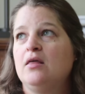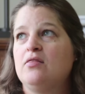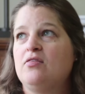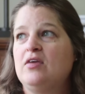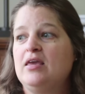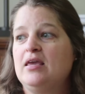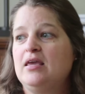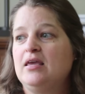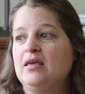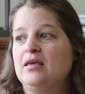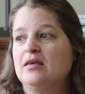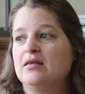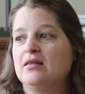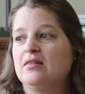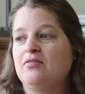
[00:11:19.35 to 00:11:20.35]

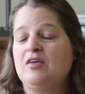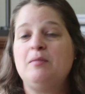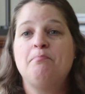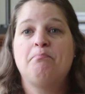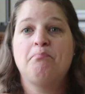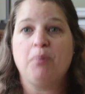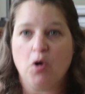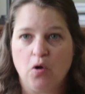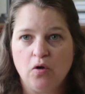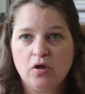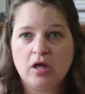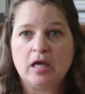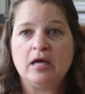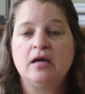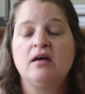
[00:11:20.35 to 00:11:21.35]
the
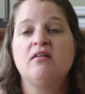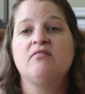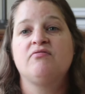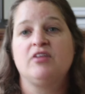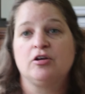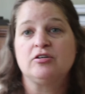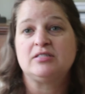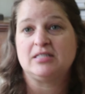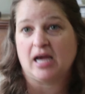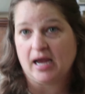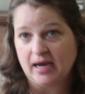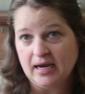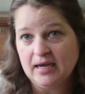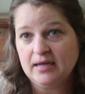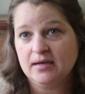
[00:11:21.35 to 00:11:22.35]
bulk of their
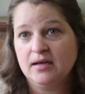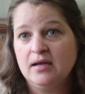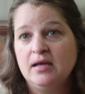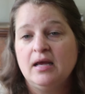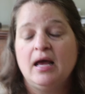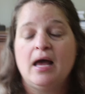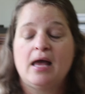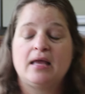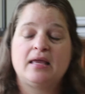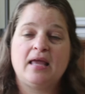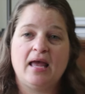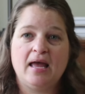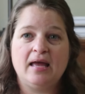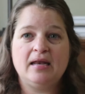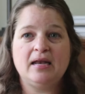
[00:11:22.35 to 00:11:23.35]
diet.
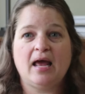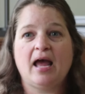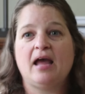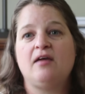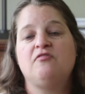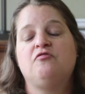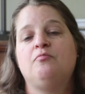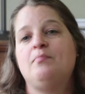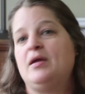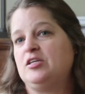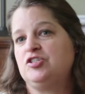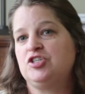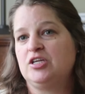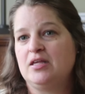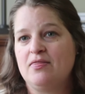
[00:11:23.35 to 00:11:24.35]
Again, I've
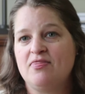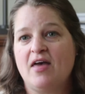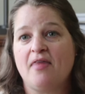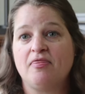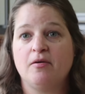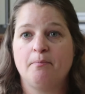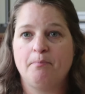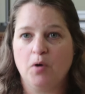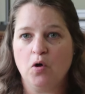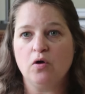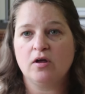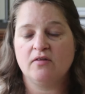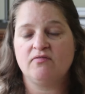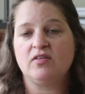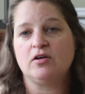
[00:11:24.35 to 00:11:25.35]
mentioned that the
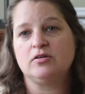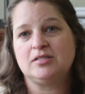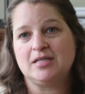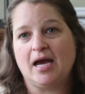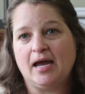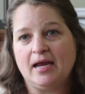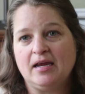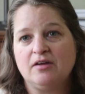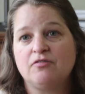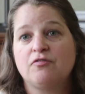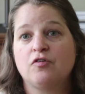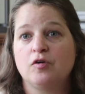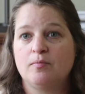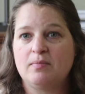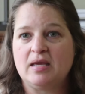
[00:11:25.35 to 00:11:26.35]
bulk of their diet
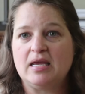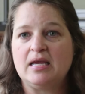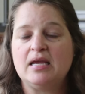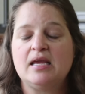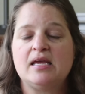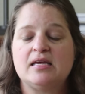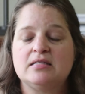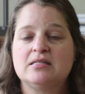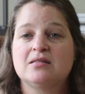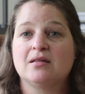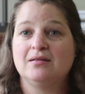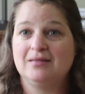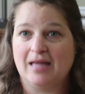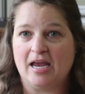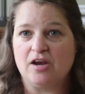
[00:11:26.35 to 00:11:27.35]
for me is the
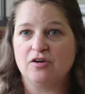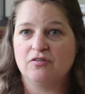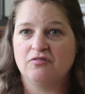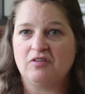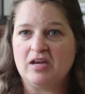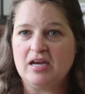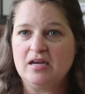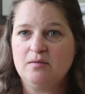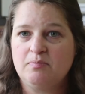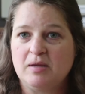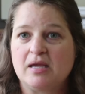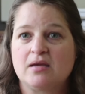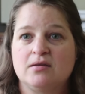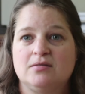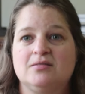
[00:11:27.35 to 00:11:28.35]
layer feed,
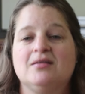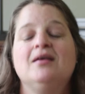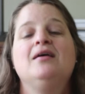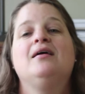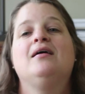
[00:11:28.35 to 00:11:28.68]
because